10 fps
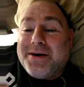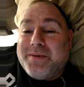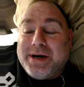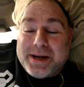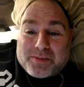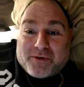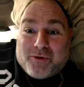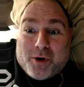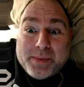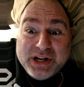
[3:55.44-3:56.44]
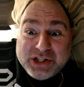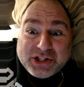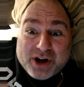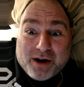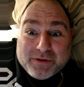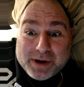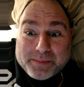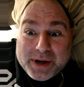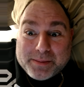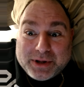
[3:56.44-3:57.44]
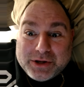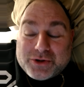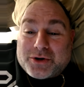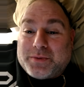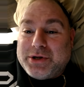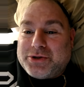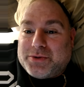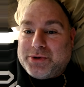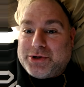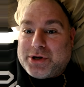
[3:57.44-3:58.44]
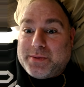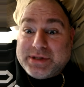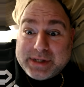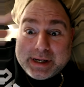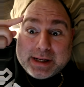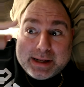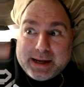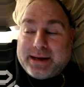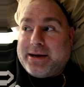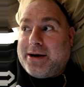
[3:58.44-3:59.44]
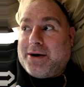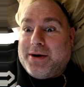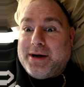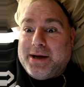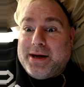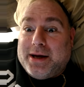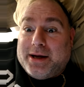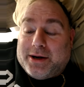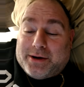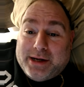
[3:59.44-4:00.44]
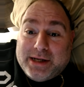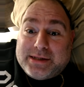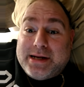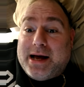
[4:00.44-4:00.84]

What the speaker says: when they're performing. He's starving up there, Billy Joel, when he's doing the show. He's thinking like, you know, it's